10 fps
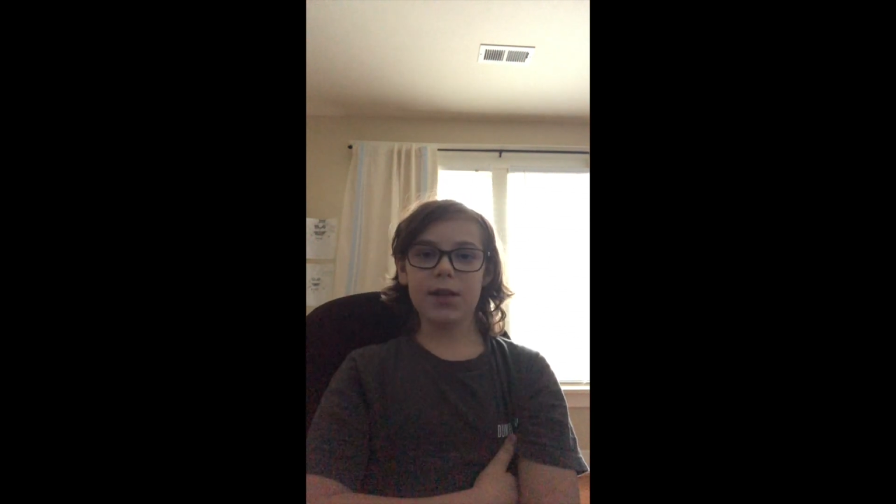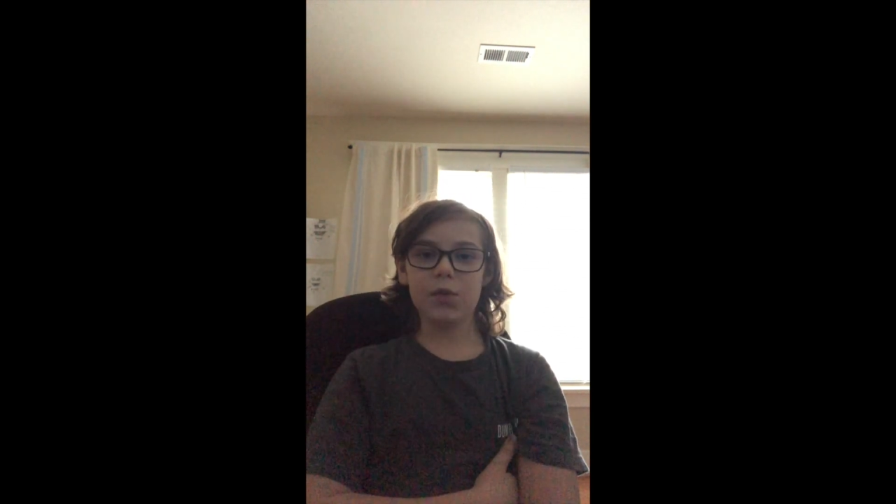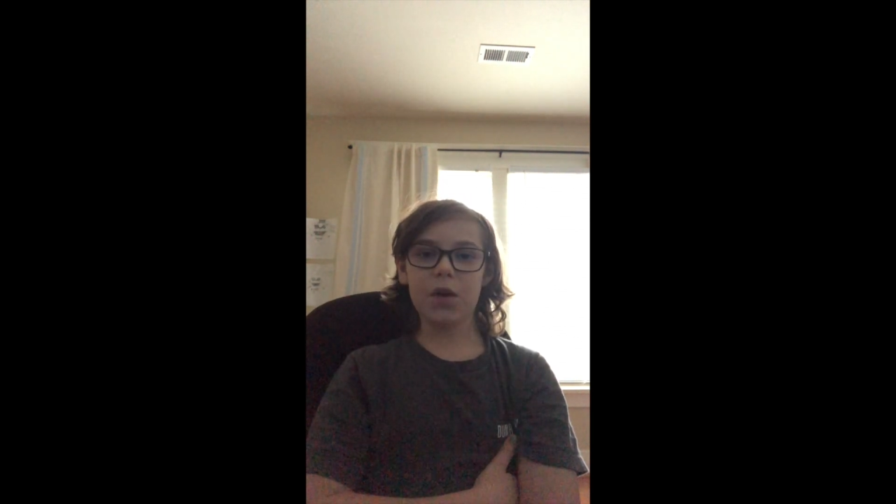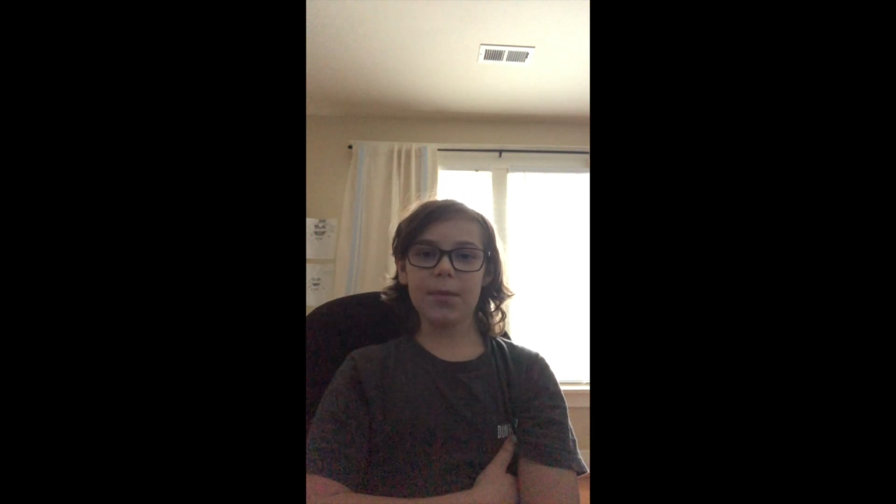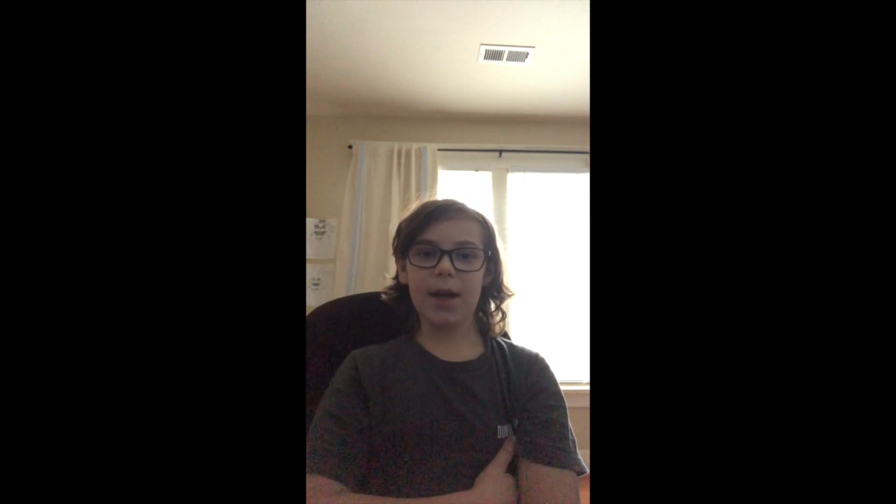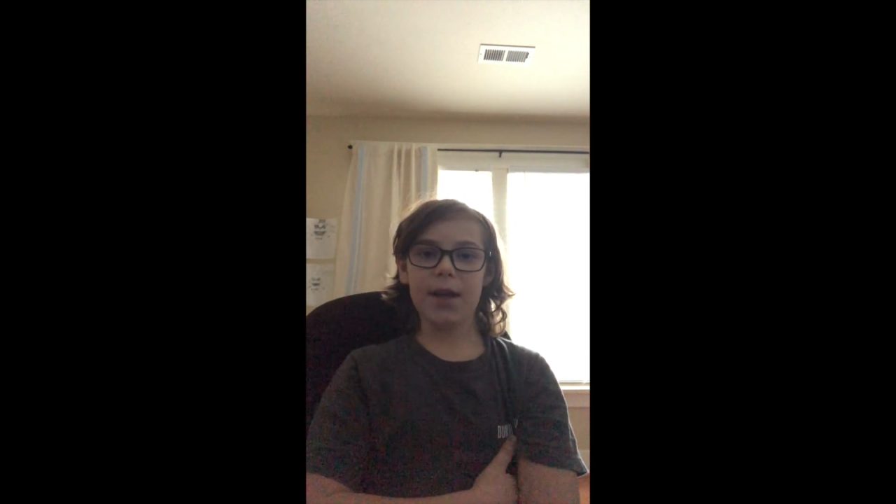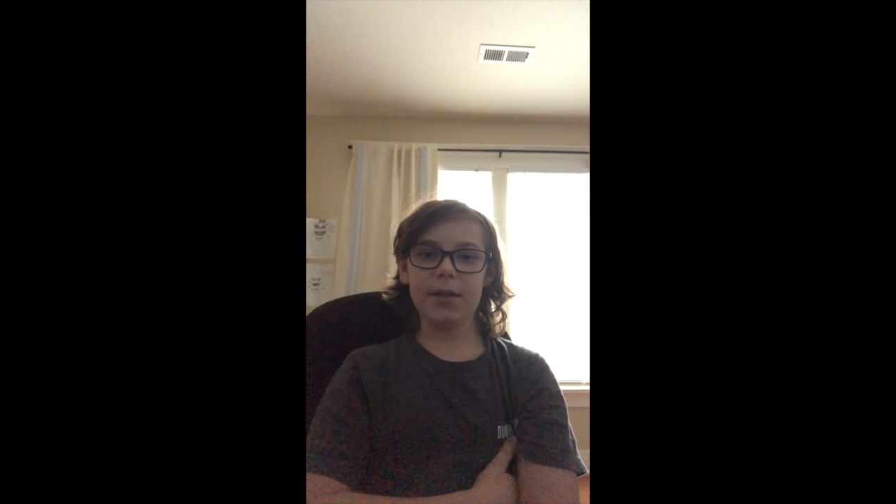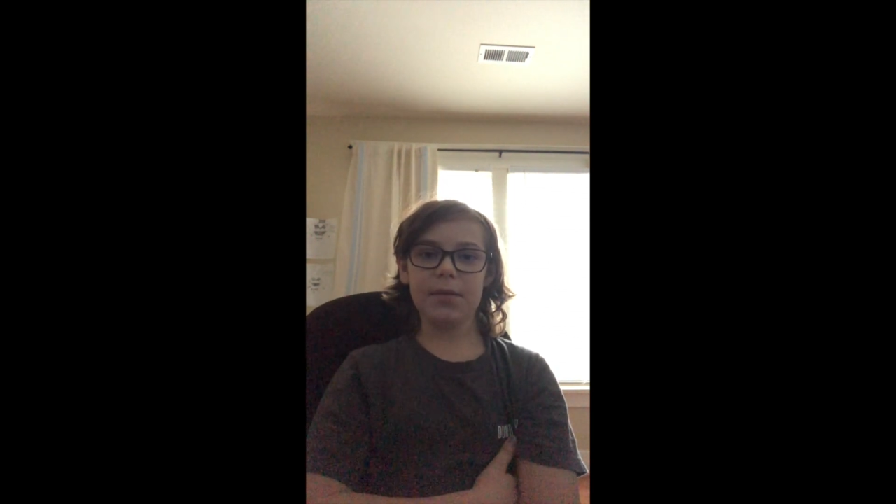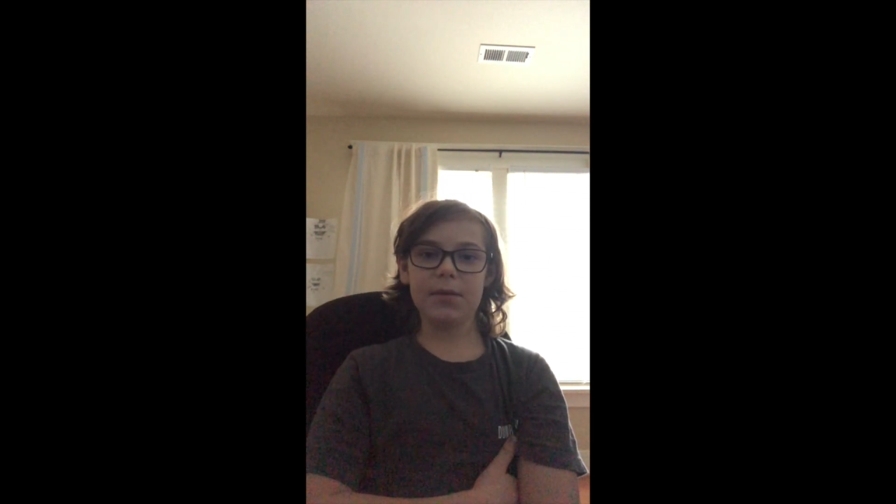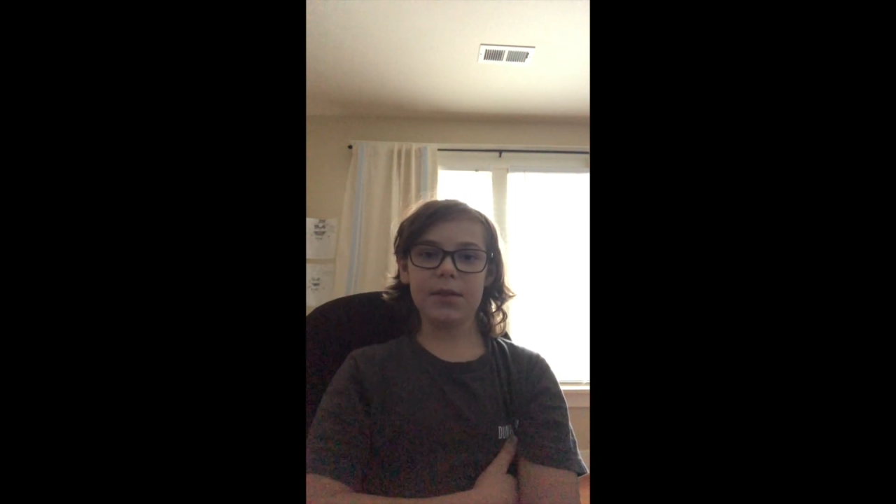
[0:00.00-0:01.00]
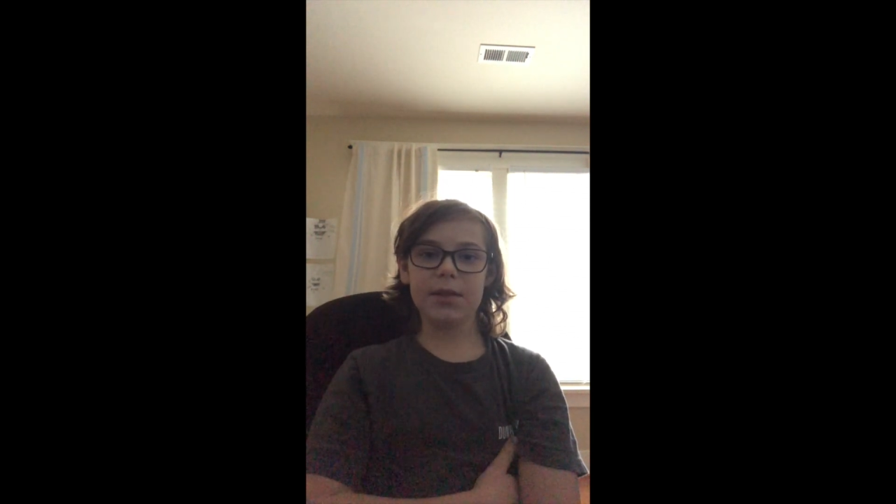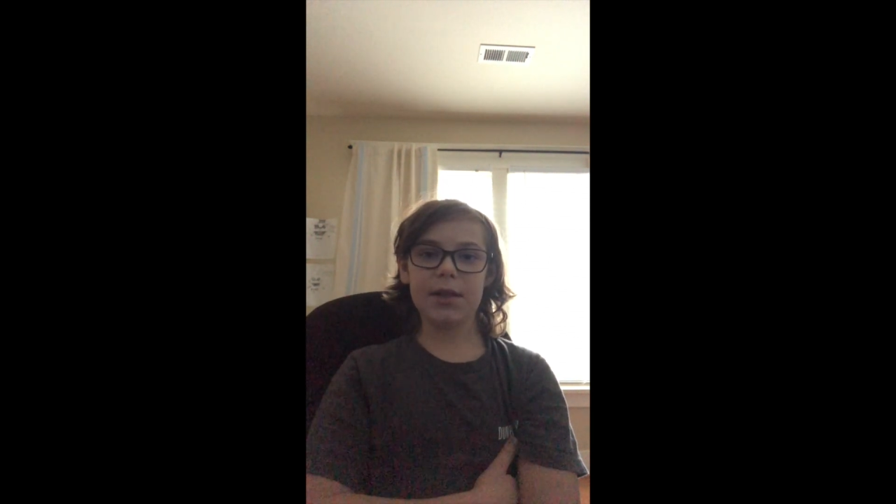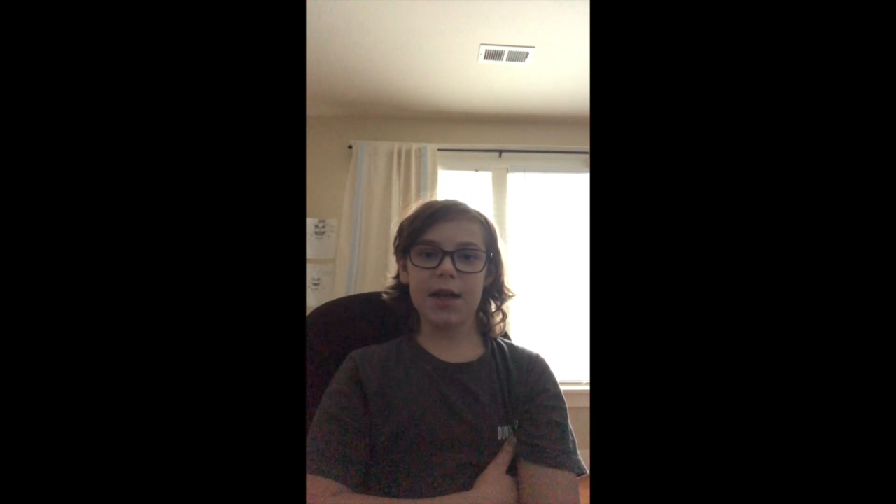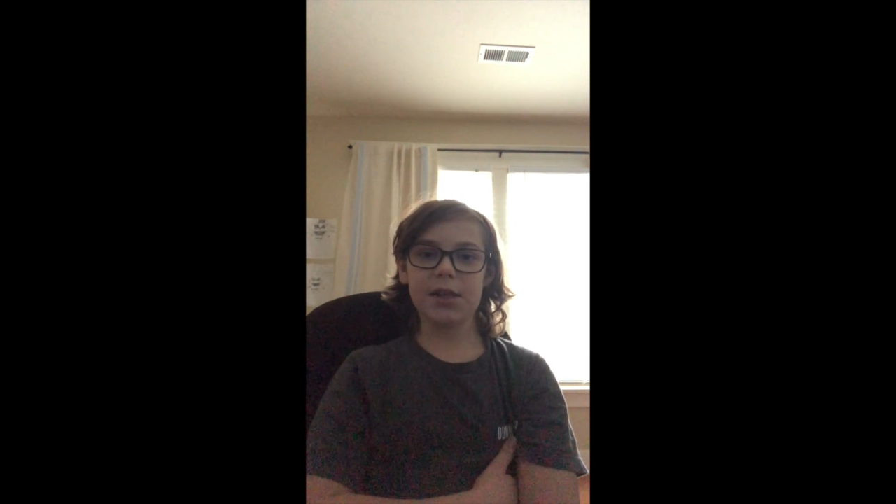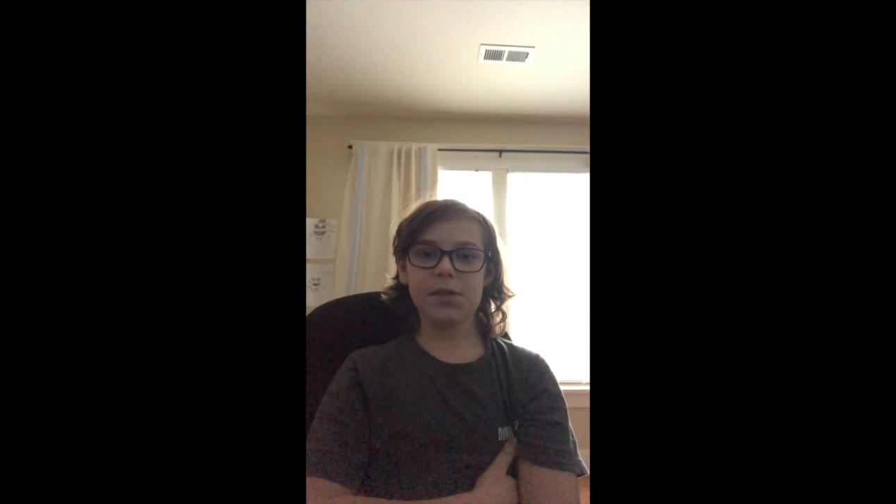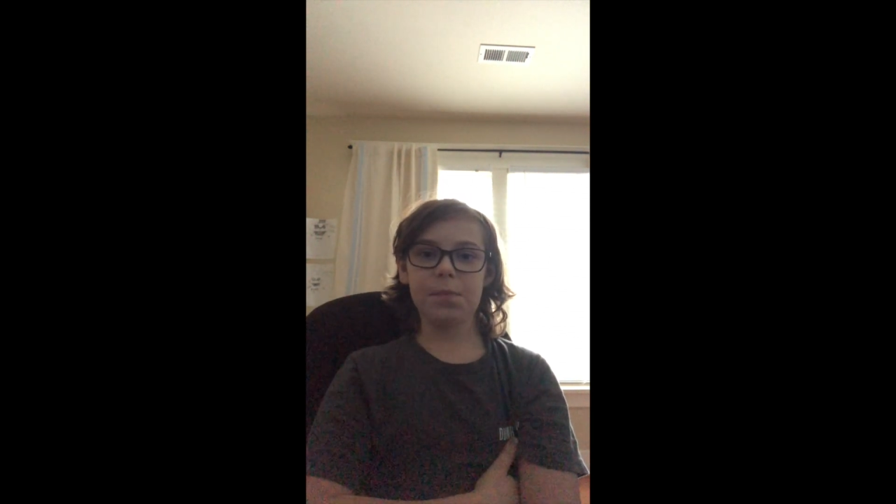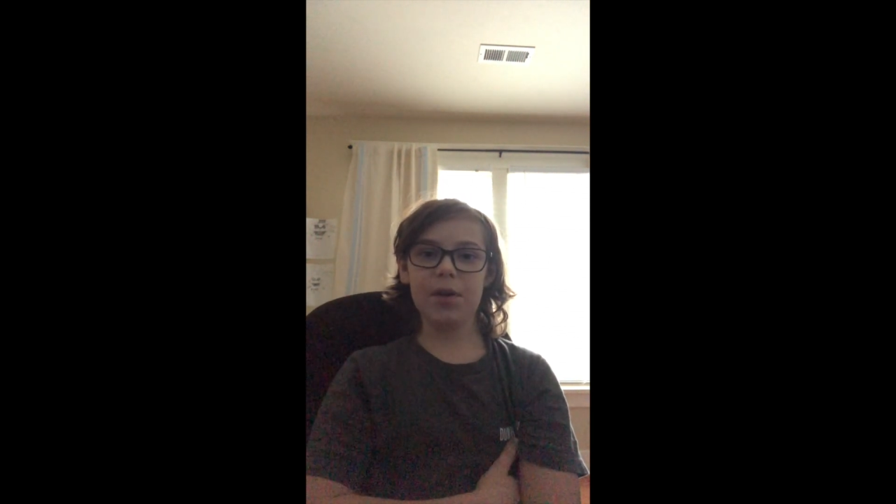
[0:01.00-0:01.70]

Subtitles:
It's one of my dad's